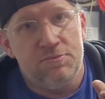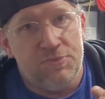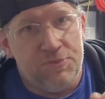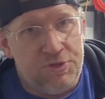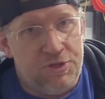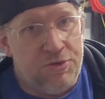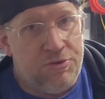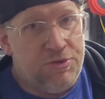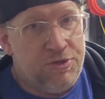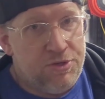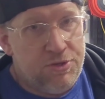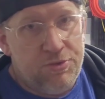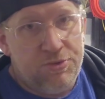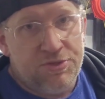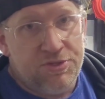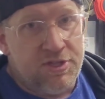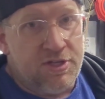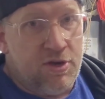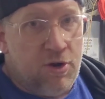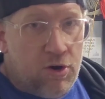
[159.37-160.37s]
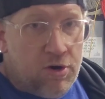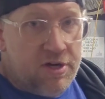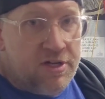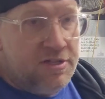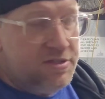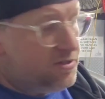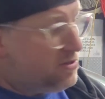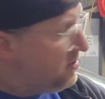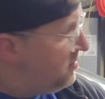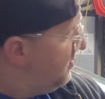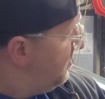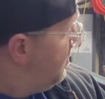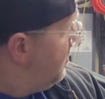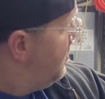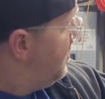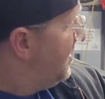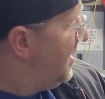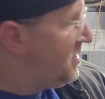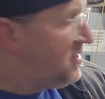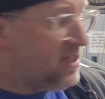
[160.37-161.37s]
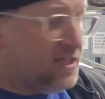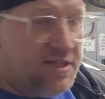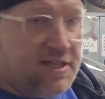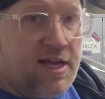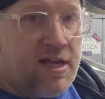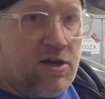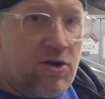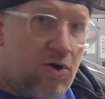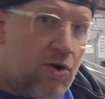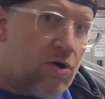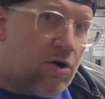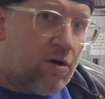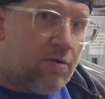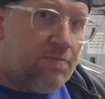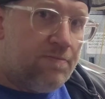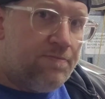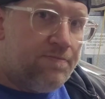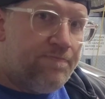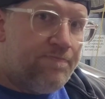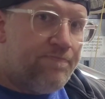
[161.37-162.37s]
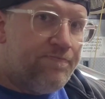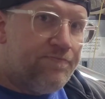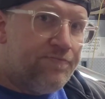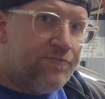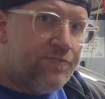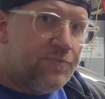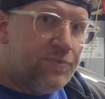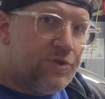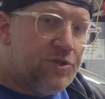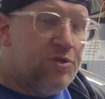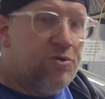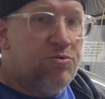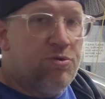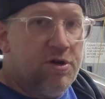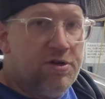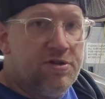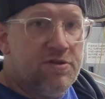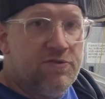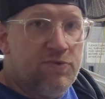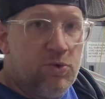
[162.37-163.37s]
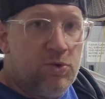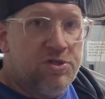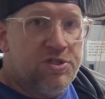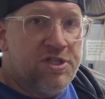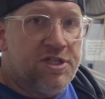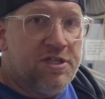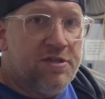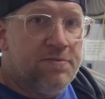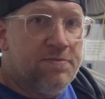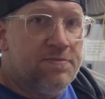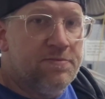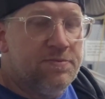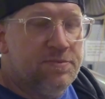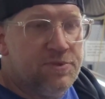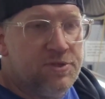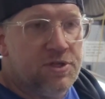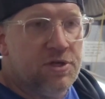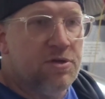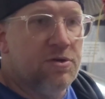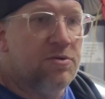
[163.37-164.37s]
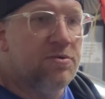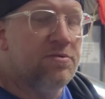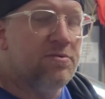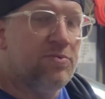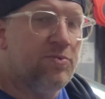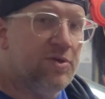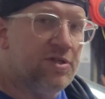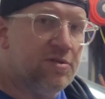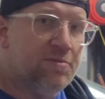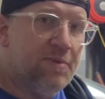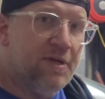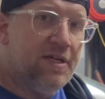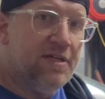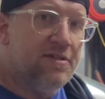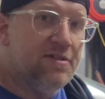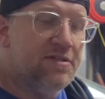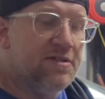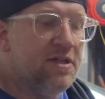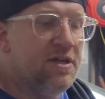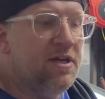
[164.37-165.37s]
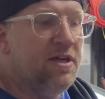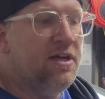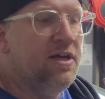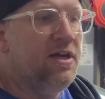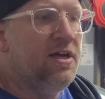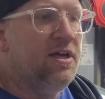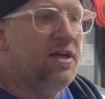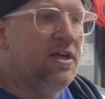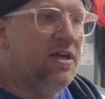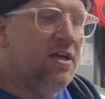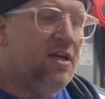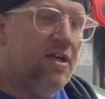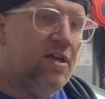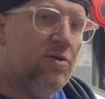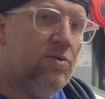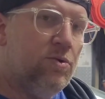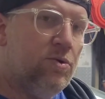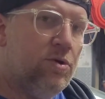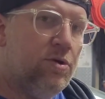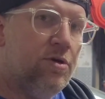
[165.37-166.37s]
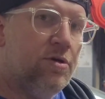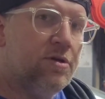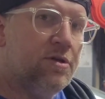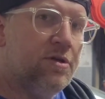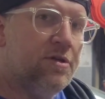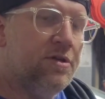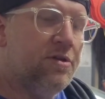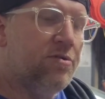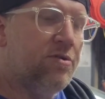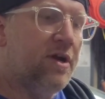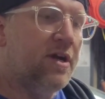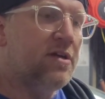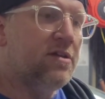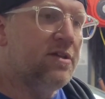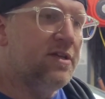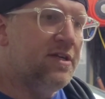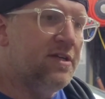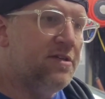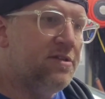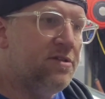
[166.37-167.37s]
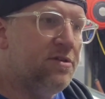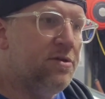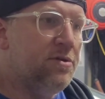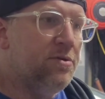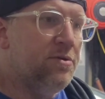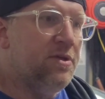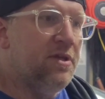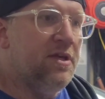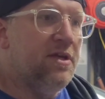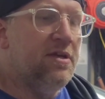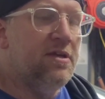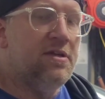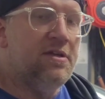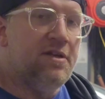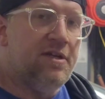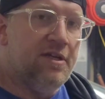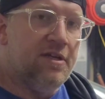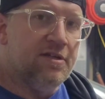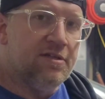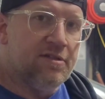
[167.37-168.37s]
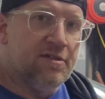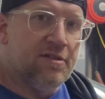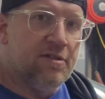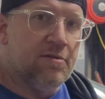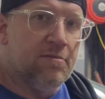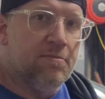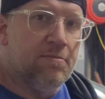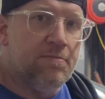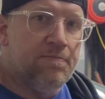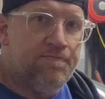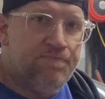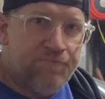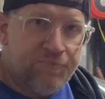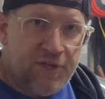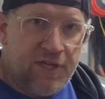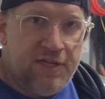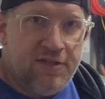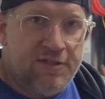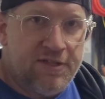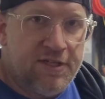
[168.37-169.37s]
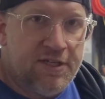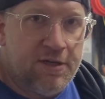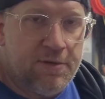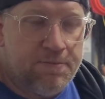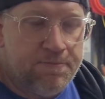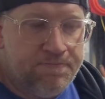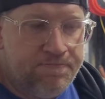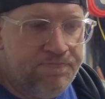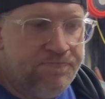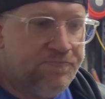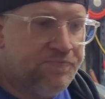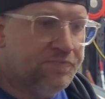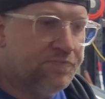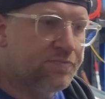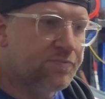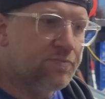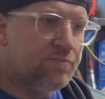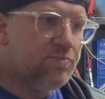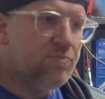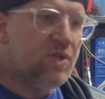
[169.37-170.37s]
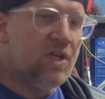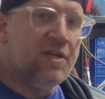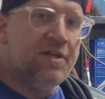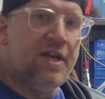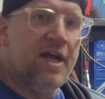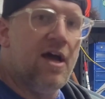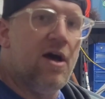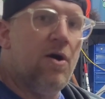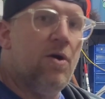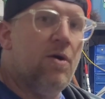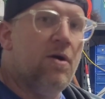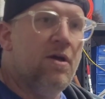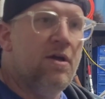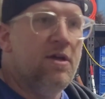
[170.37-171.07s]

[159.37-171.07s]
you use the harness that's in that car to run the 4G, which means it will hook directly to the DSM ECM. Now,